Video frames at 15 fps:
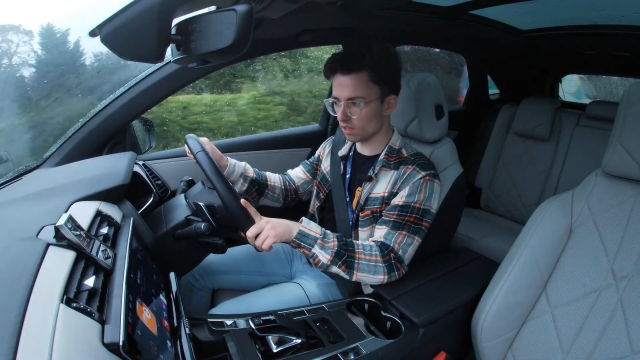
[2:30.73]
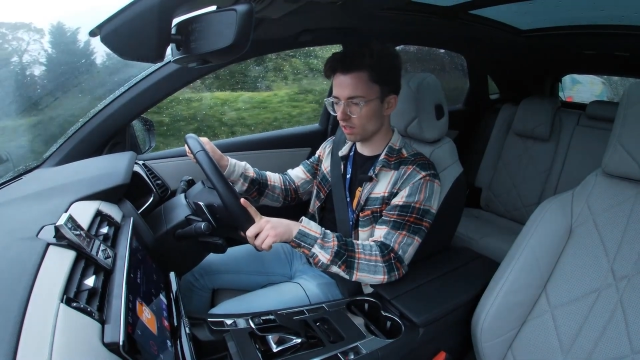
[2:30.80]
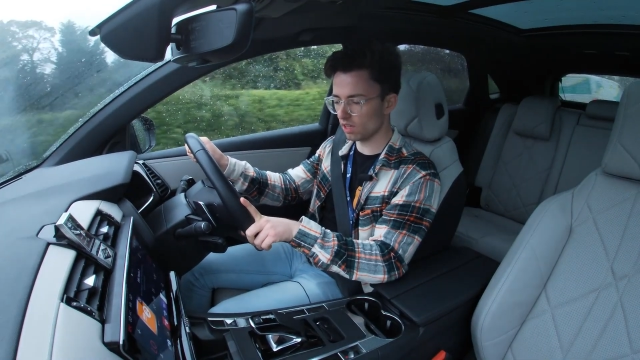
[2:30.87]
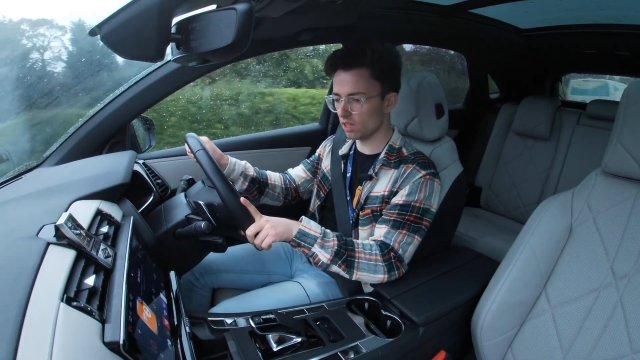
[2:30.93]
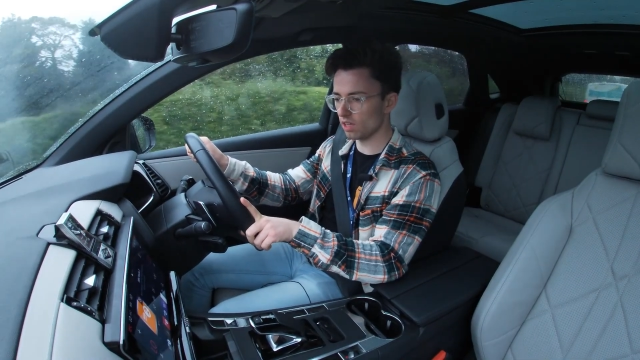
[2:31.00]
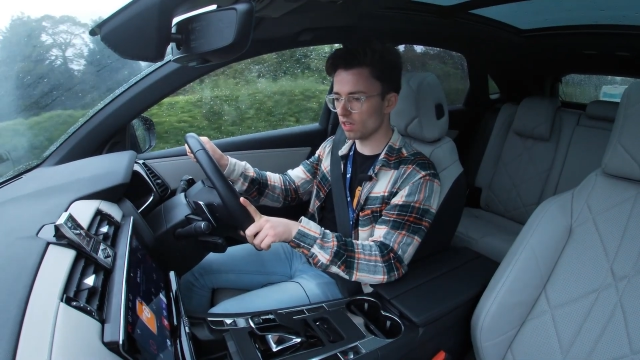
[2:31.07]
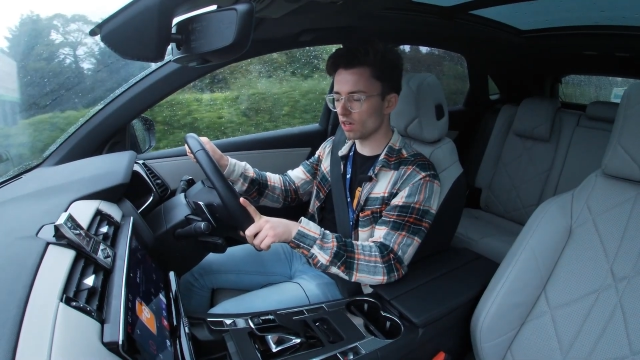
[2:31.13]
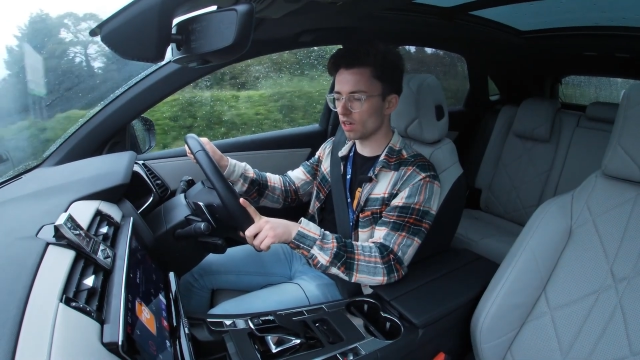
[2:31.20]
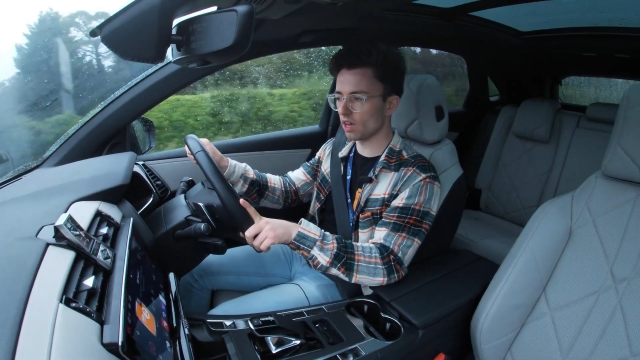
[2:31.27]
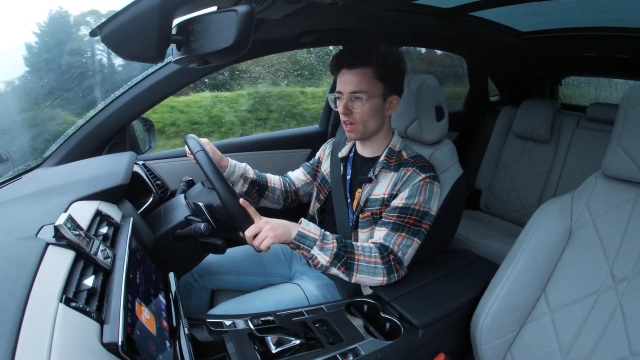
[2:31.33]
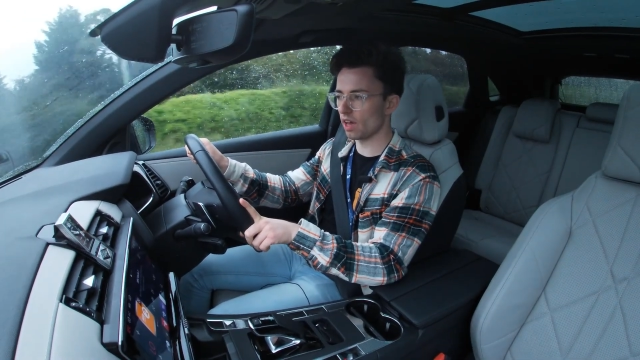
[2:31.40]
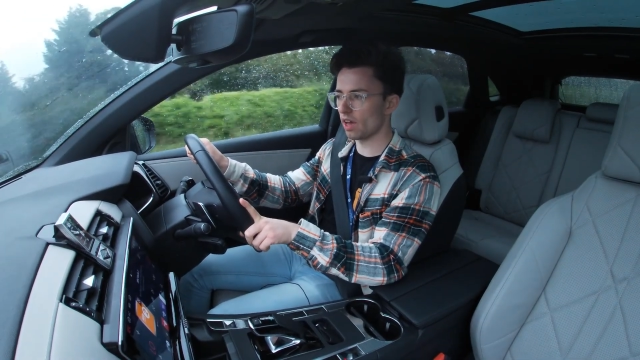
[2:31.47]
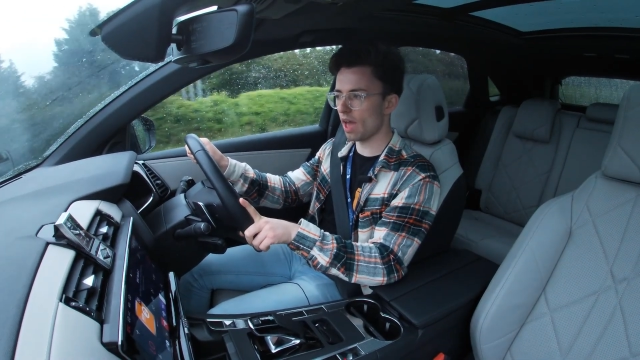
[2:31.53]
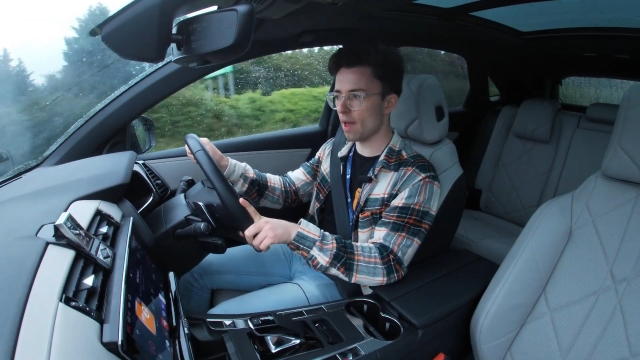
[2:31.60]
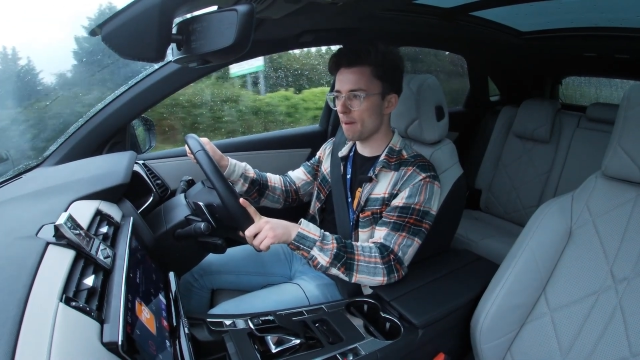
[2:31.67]
the
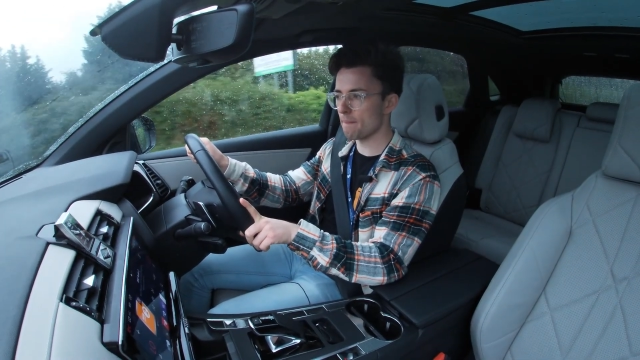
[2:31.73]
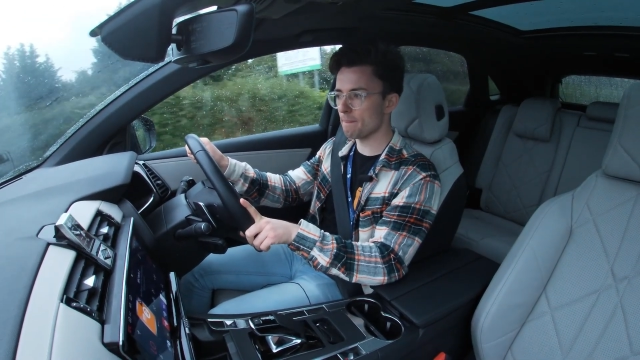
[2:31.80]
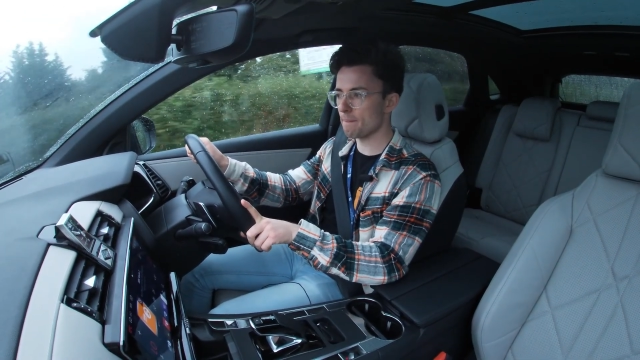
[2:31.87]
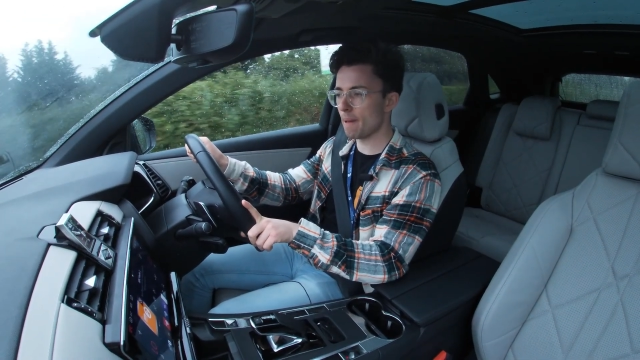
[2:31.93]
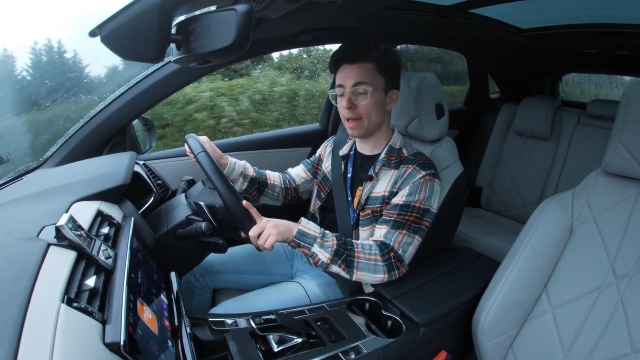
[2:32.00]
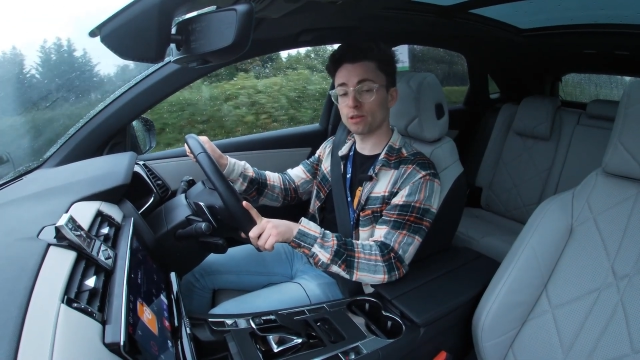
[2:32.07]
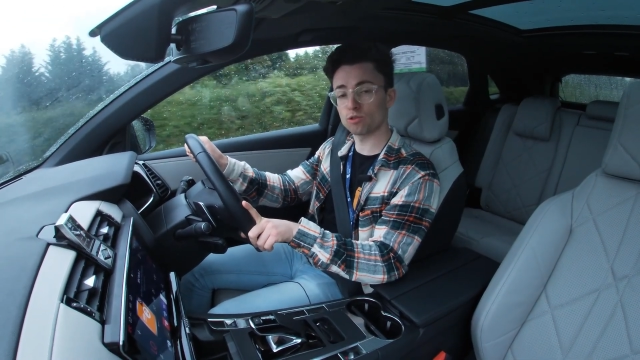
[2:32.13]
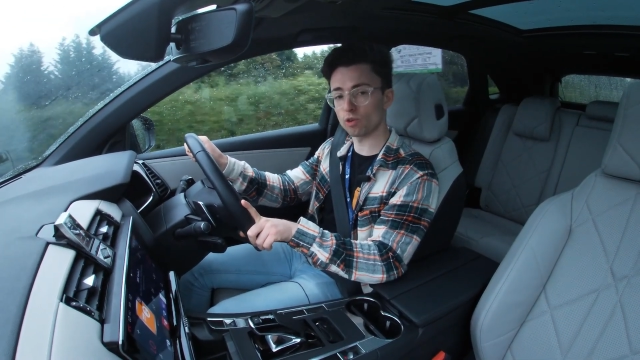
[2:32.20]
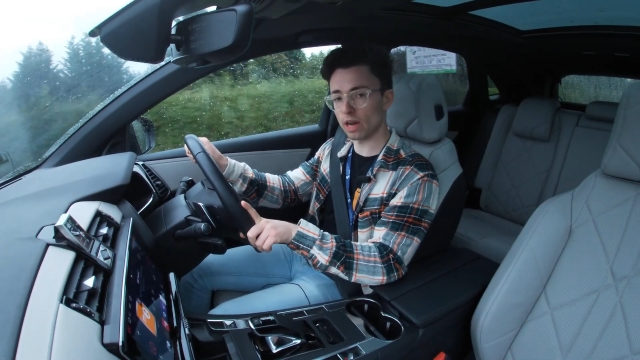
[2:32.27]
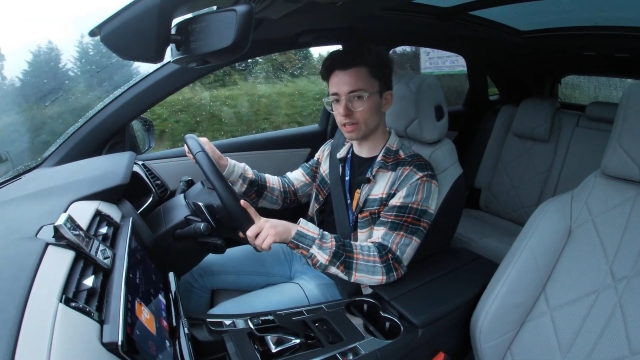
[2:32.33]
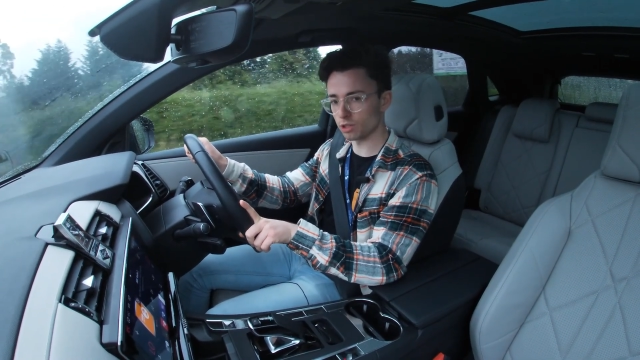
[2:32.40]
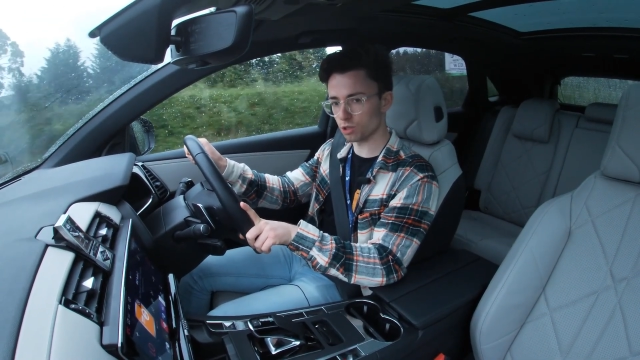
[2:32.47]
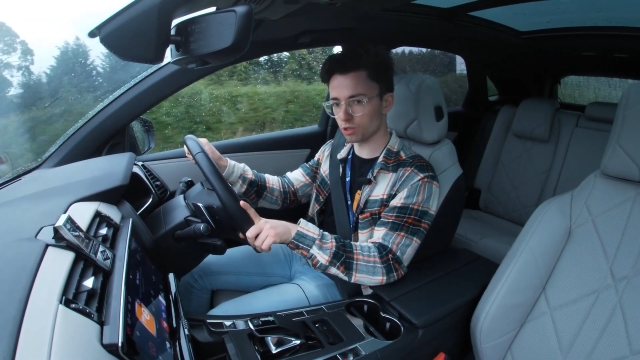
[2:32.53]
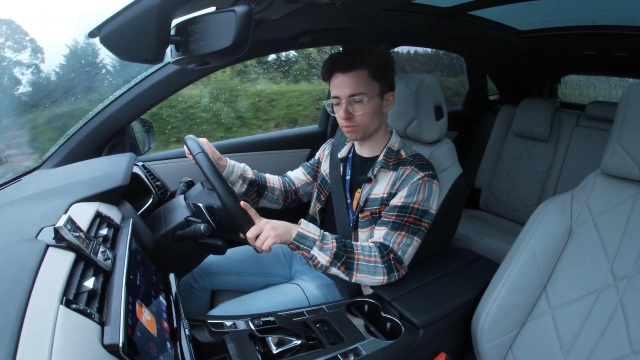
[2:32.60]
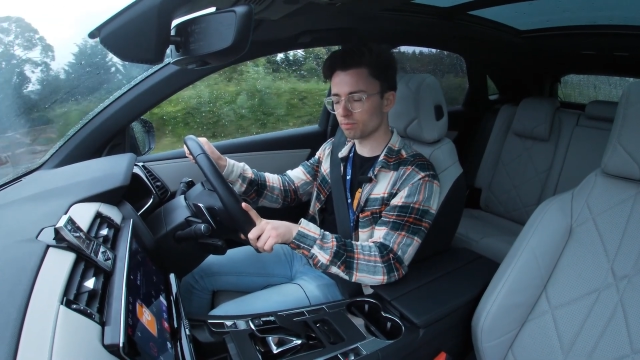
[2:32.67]
petrol
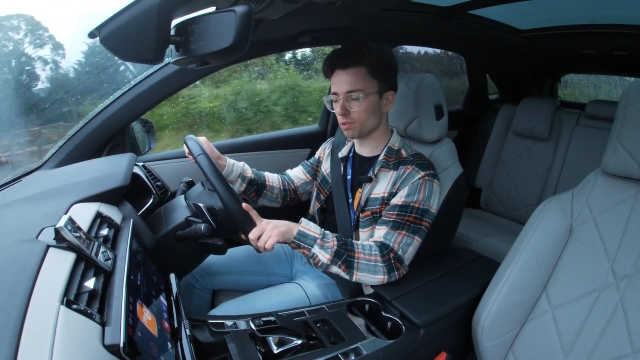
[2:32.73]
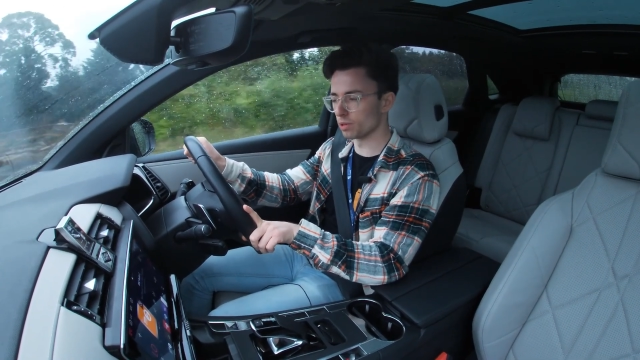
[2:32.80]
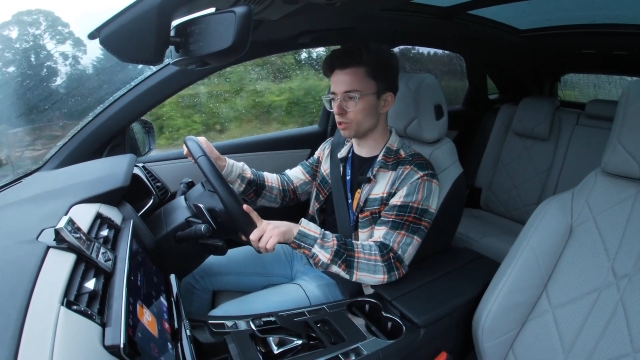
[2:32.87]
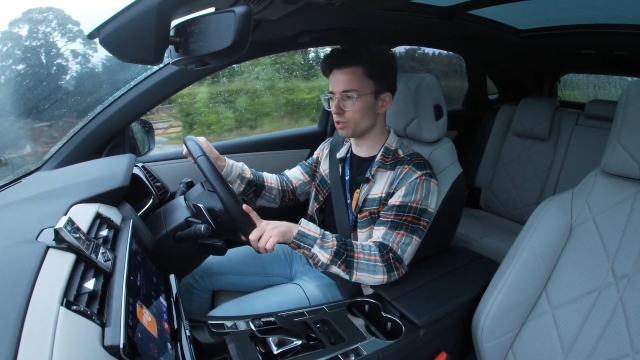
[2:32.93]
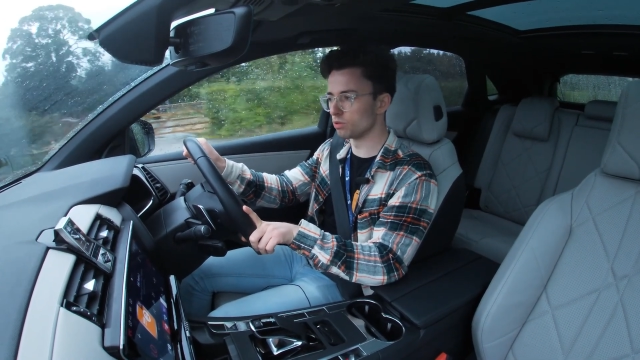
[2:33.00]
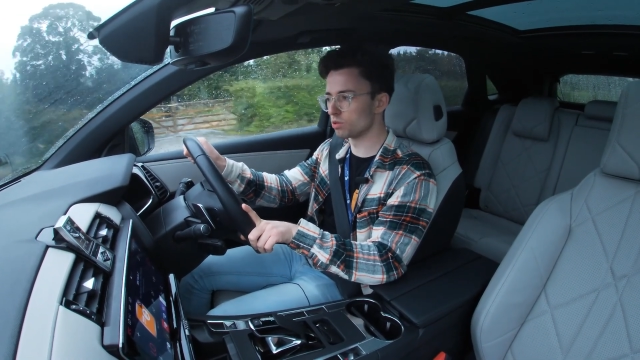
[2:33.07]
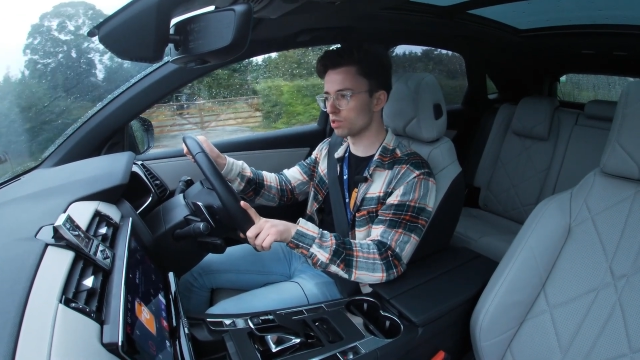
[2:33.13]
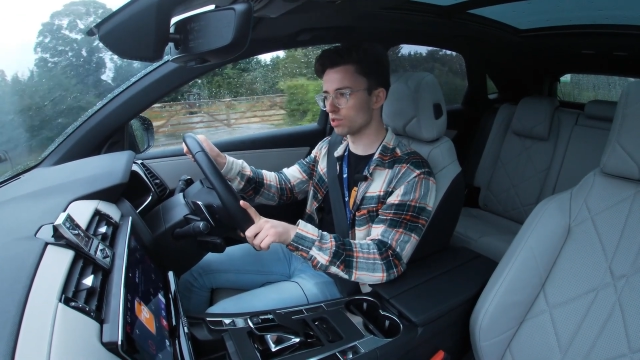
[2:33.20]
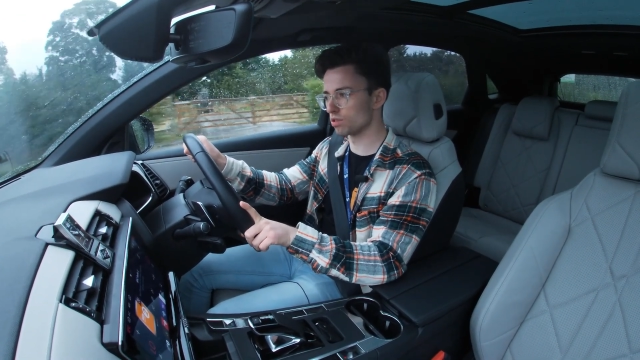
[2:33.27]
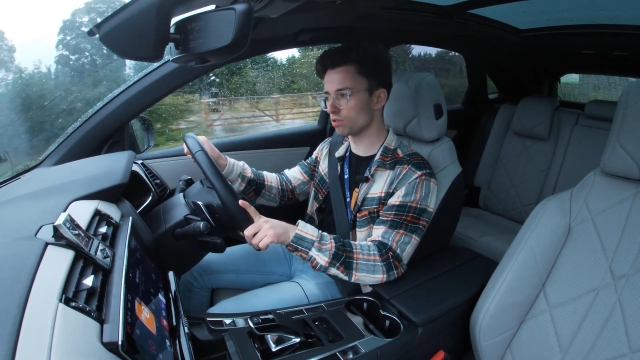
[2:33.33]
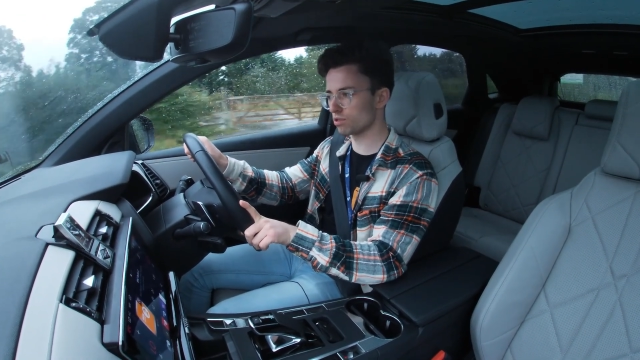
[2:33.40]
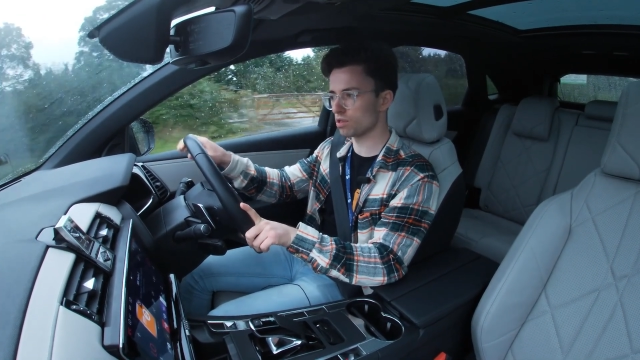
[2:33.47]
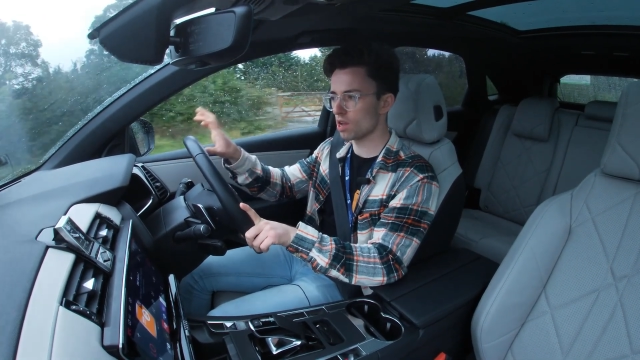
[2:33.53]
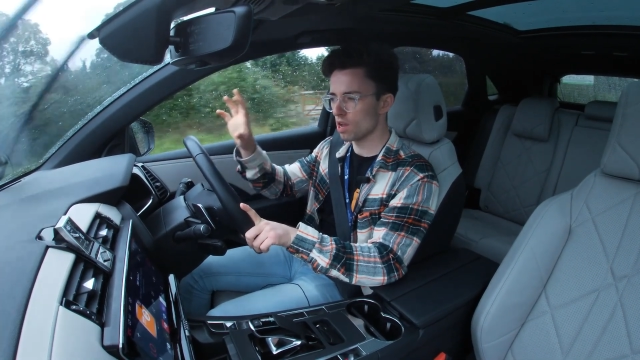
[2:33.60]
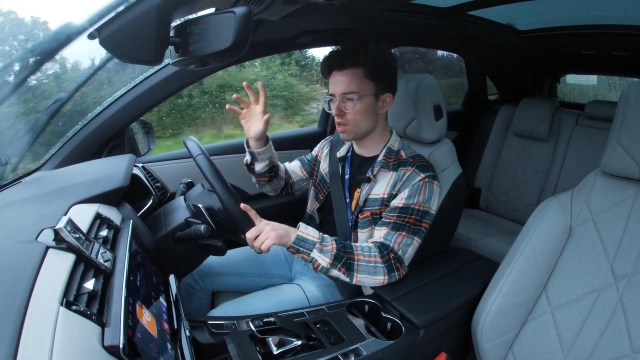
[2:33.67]
engine
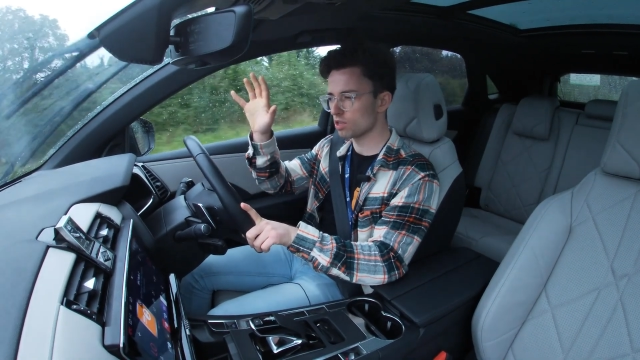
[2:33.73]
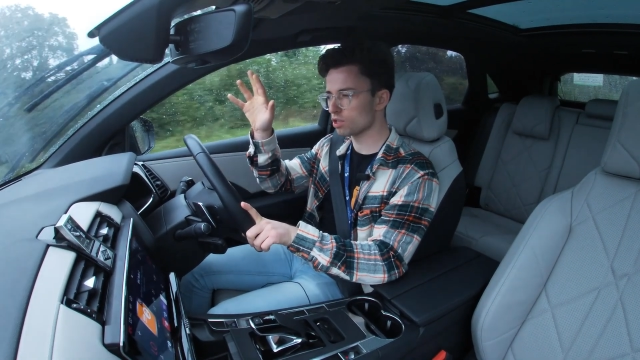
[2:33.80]
produces